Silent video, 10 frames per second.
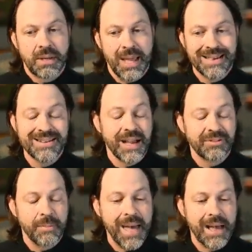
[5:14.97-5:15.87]
and
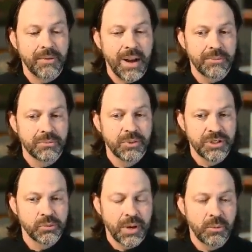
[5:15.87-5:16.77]
not the background,
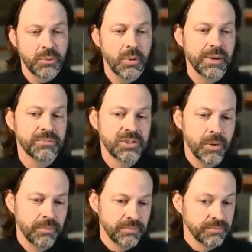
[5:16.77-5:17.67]
which is what I would want.
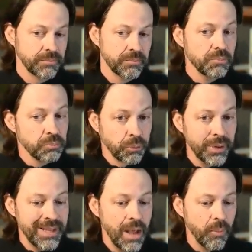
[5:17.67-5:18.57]
So
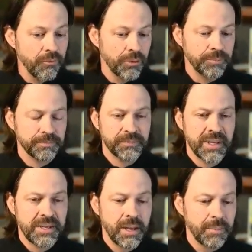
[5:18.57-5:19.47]
pretty helpful.
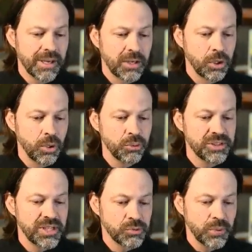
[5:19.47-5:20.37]
Now I'm going to close
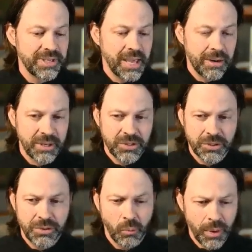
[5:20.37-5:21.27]
this one down. I'm going to show
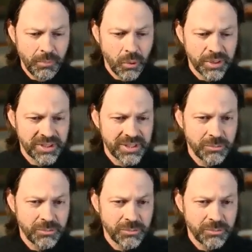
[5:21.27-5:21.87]
you one more since I'm